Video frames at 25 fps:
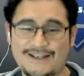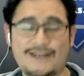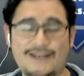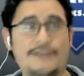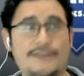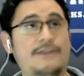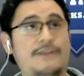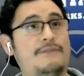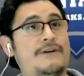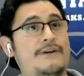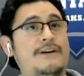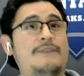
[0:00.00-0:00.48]

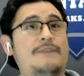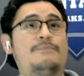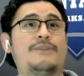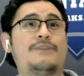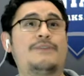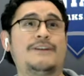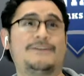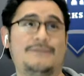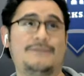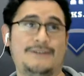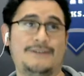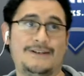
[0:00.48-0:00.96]
They're very
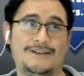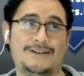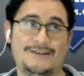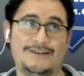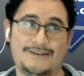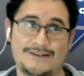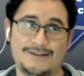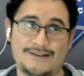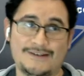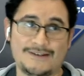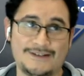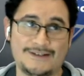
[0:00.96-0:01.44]
impressed with that
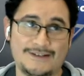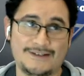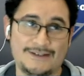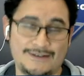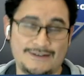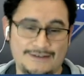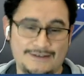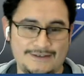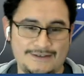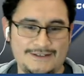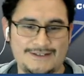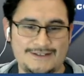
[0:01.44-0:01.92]
intro.
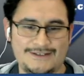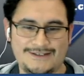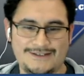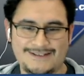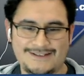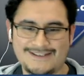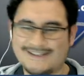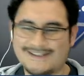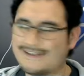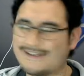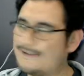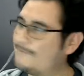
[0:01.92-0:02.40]
She Yeah. just
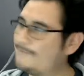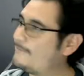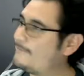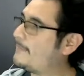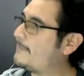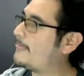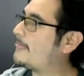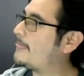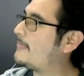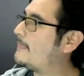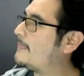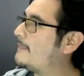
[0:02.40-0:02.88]
done the
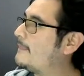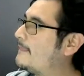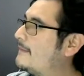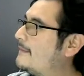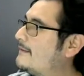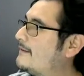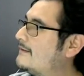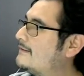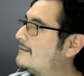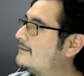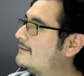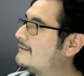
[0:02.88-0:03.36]

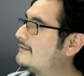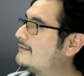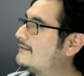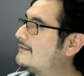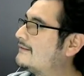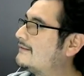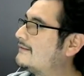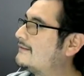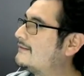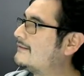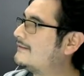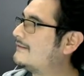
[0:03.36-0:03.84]
and
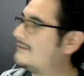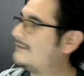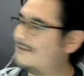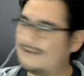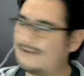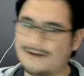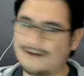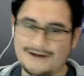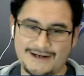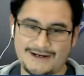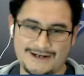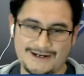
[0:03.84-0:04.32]
now. All
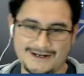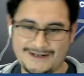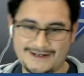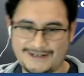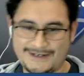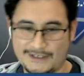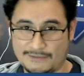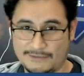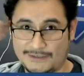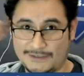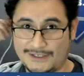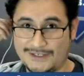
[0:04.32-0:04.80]
right,
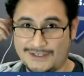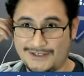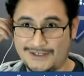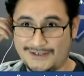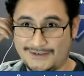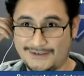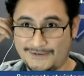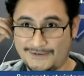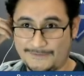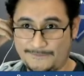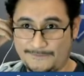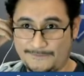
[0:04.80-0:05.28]
here we I wanted to cut it